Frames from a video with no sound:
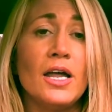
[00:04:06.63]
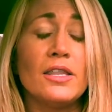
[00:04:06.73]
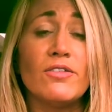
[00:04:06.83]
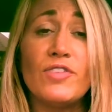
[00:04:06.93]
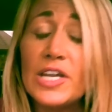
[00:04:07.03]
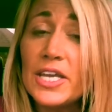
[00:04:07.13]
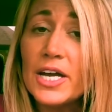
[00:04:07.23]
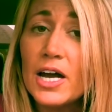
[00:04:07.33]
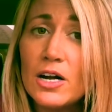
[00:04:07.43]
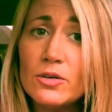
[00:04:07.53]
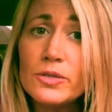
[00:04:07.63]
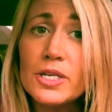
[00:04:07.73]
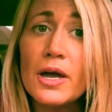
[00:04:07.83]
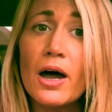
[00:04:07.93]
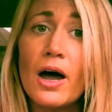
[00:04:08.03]
The videos
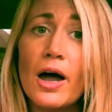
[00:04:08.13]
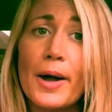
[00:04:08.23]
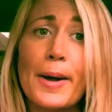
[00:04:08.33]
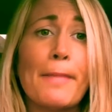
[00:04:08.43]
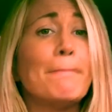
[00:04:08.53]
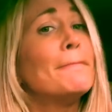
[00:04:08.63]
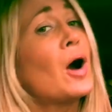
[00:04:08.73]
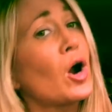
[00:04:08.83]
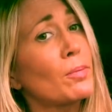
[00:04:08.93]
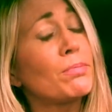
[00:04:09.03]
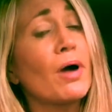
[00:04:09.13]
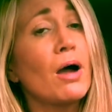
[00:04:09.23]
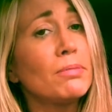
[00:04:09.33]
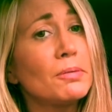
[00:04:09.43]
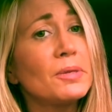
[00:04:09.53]
are
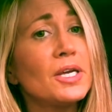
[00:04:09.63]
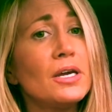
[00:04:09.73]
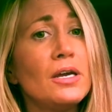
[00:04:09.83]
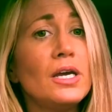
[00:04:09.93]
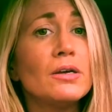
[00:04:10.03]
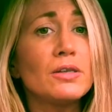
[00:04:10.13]
probably,